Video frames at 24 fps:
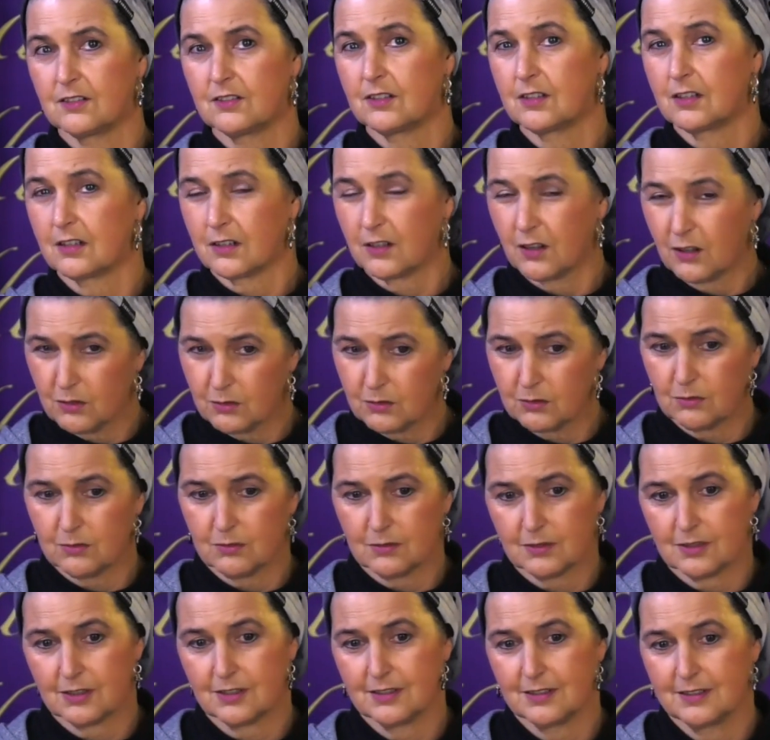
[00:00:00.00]
than
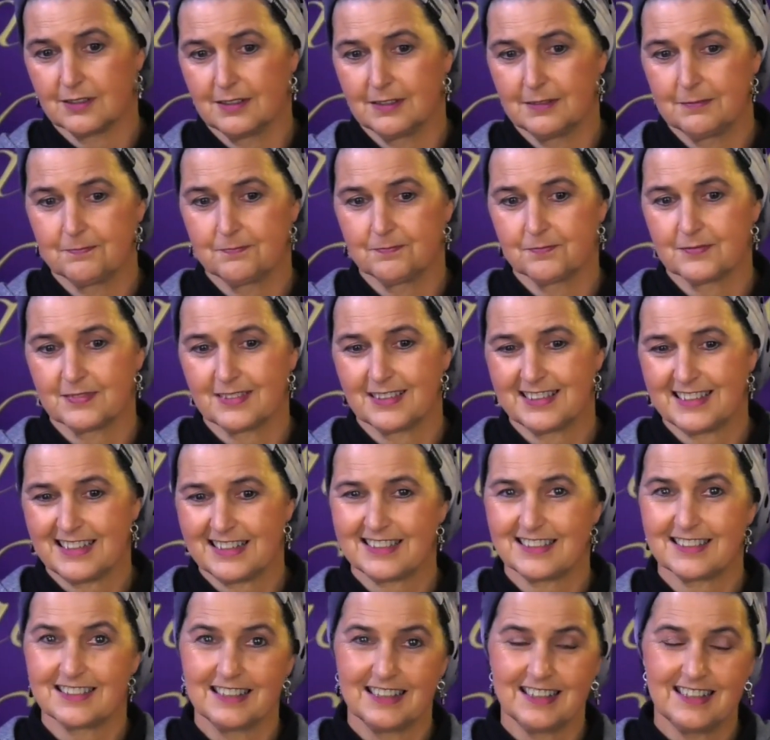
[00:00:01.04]
gold.
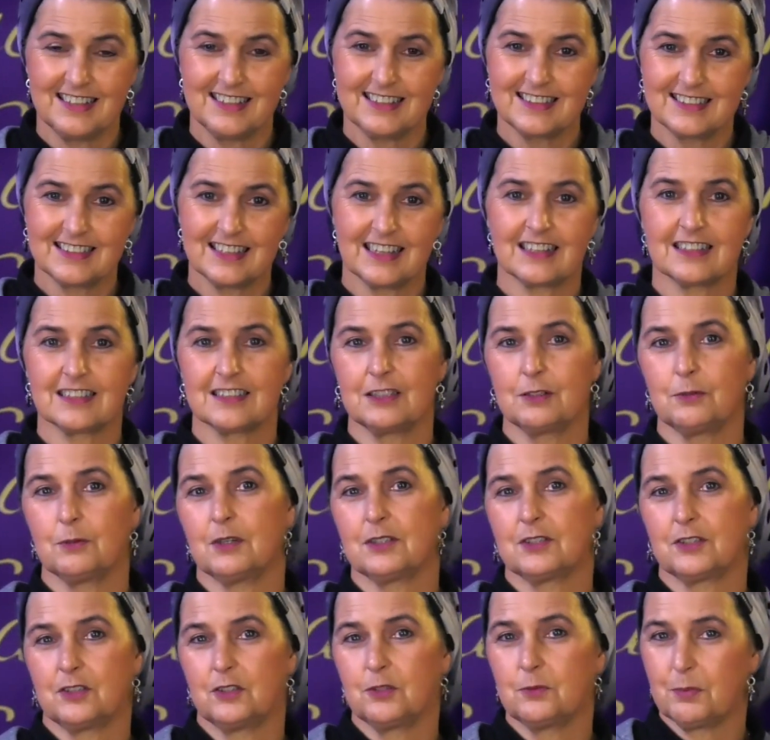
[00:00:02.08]
That's not exactly
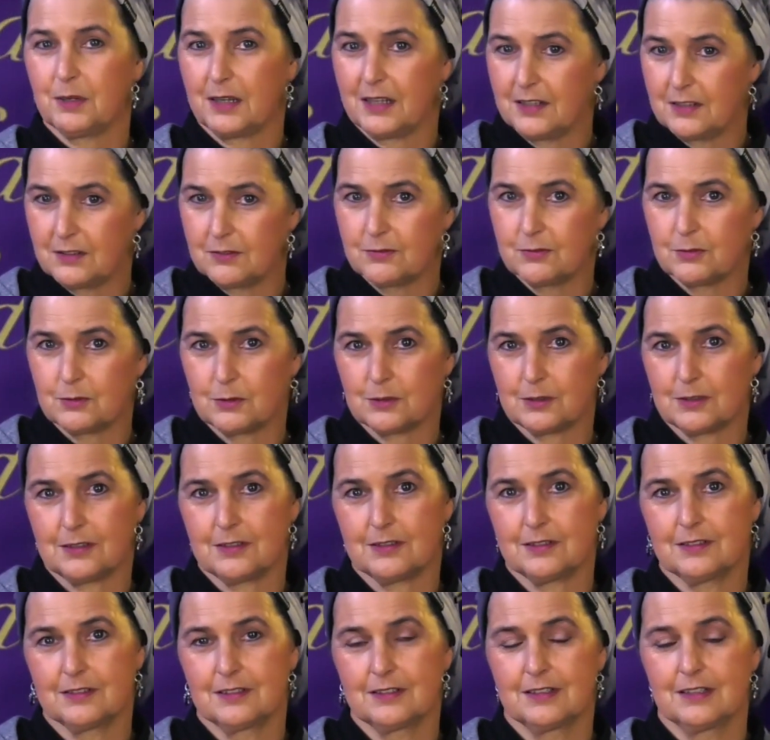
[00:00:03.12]
what you paid for.
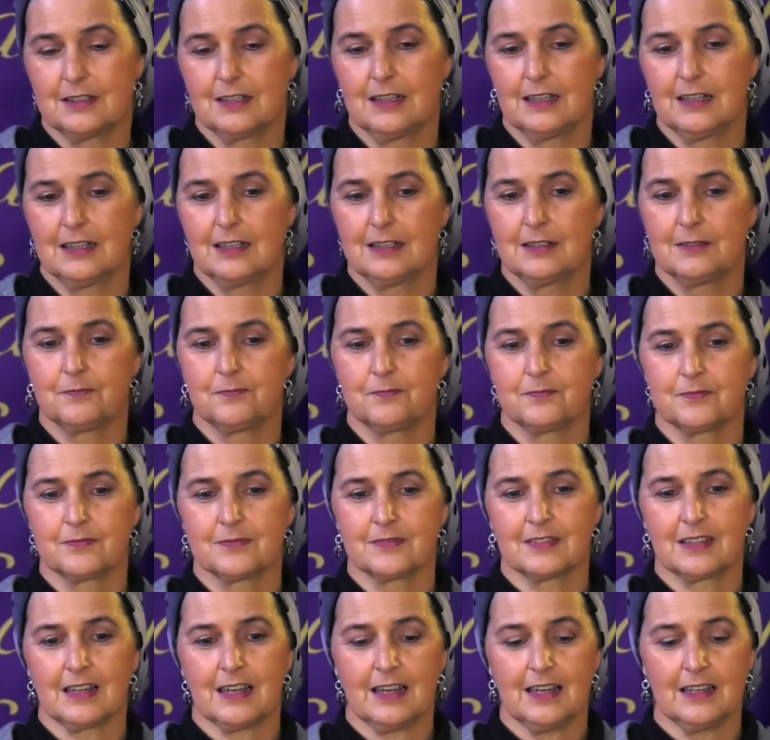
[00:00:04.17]

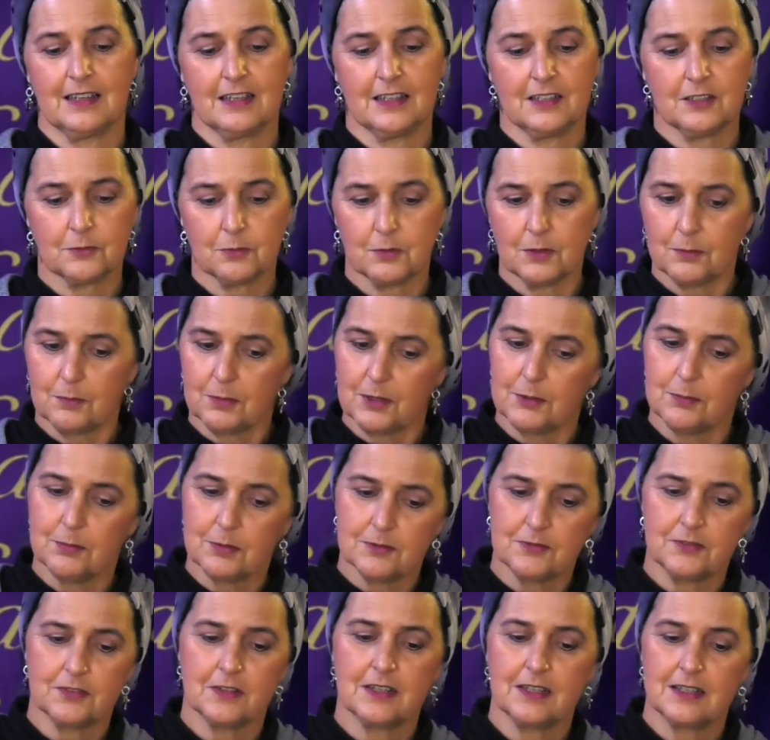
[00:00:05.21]
And that's what people
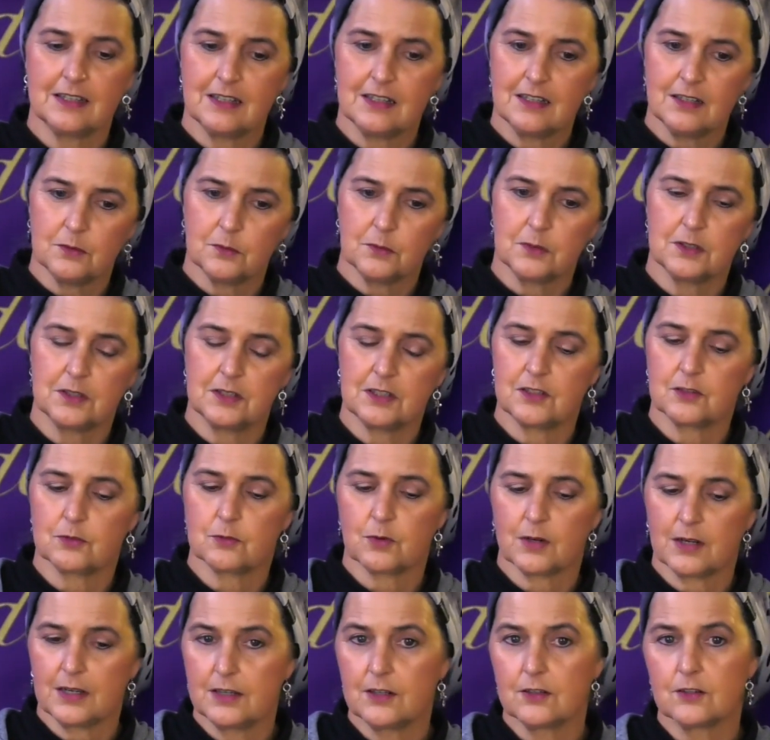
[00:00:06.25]
find out when these
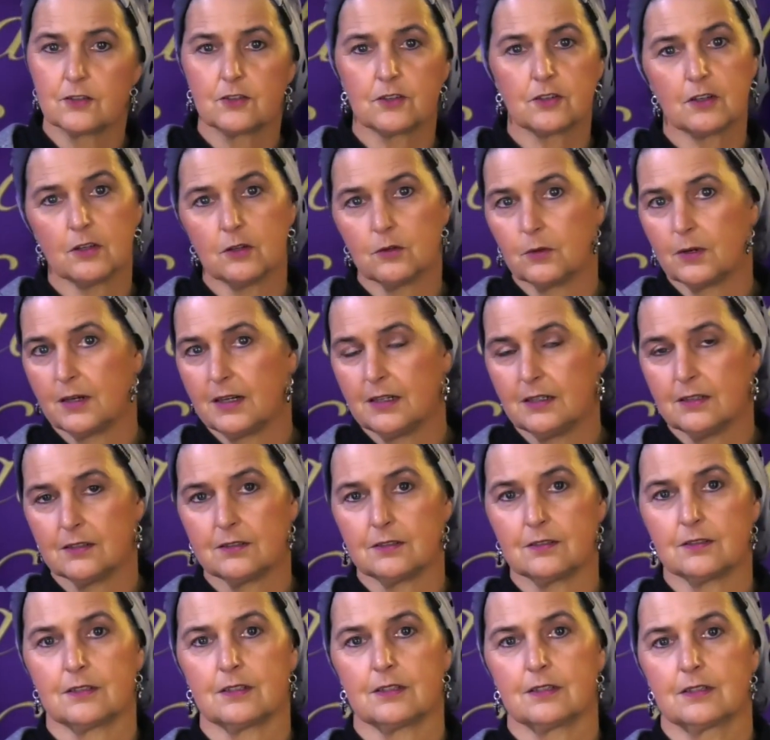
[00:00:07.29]
writers go
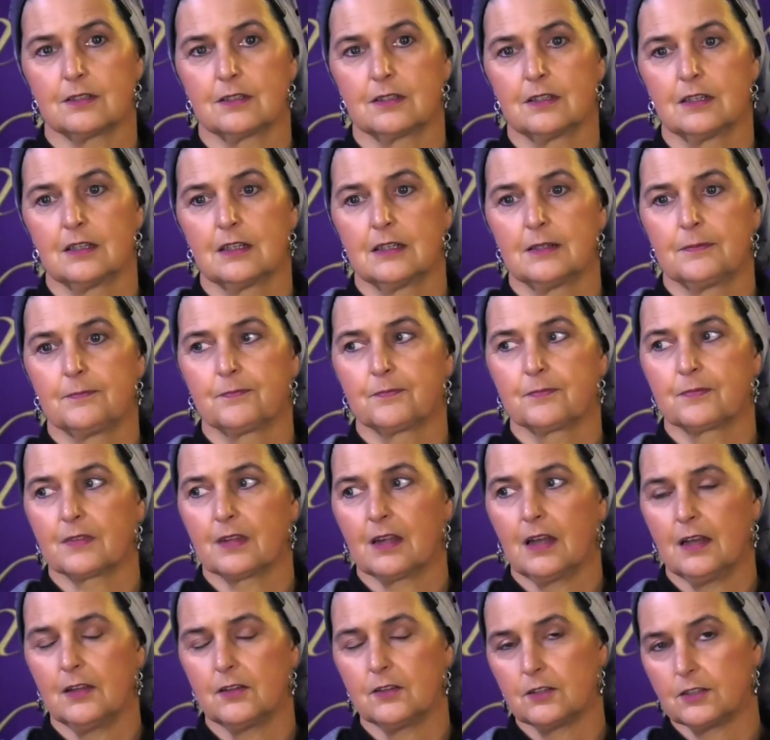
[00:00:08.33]
out
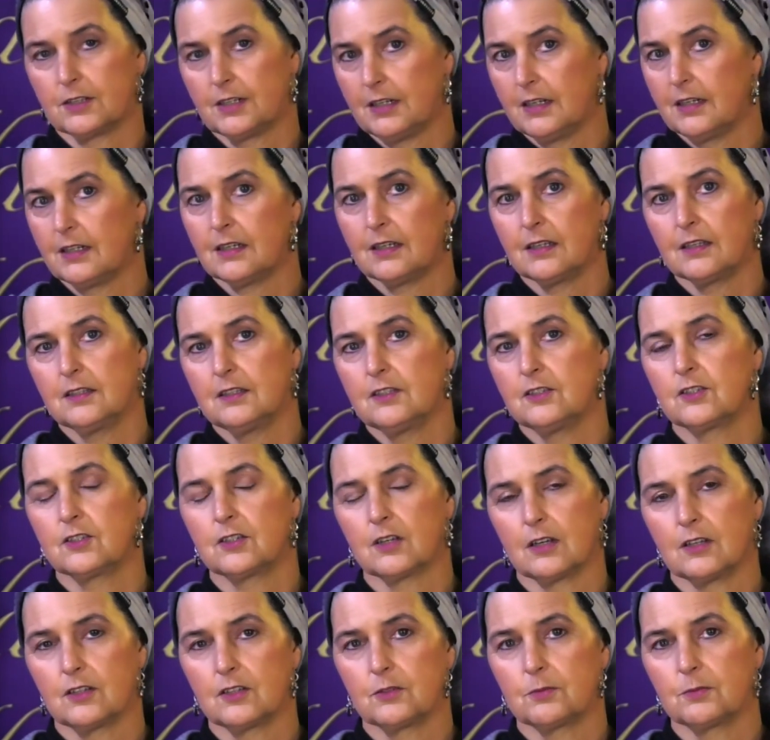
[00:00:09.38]
and they're taking these
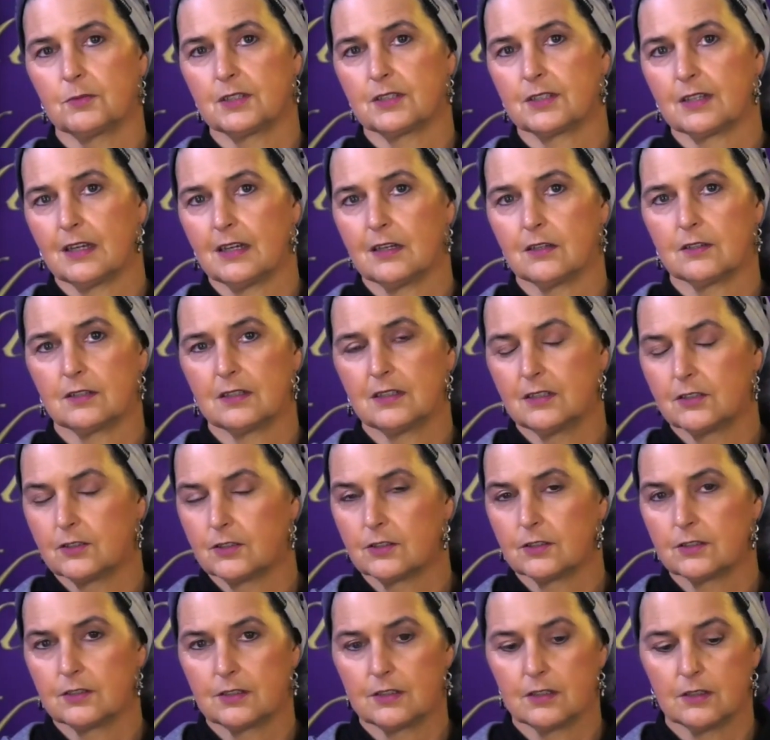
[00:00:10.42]
judgments out
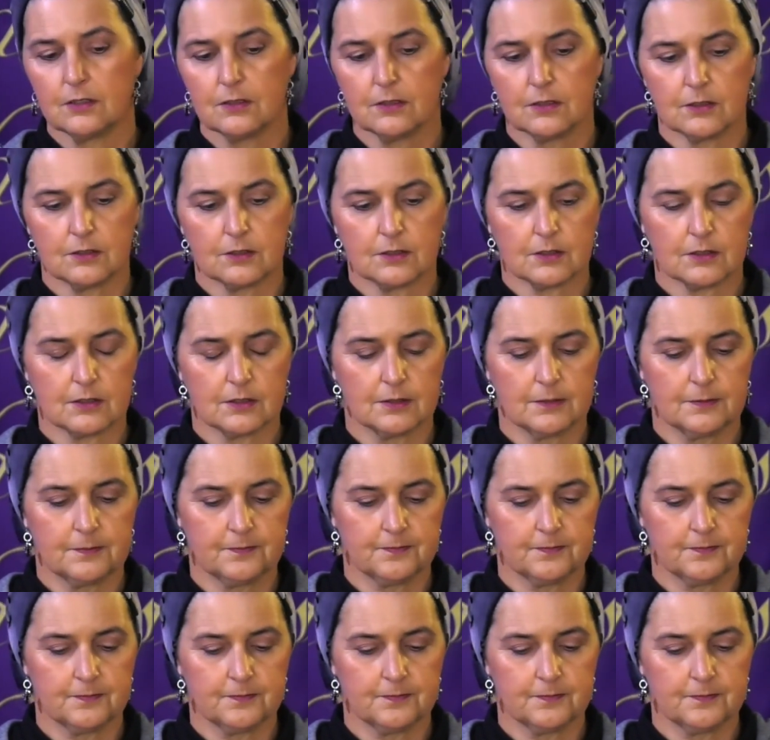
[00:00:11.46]
into the earth.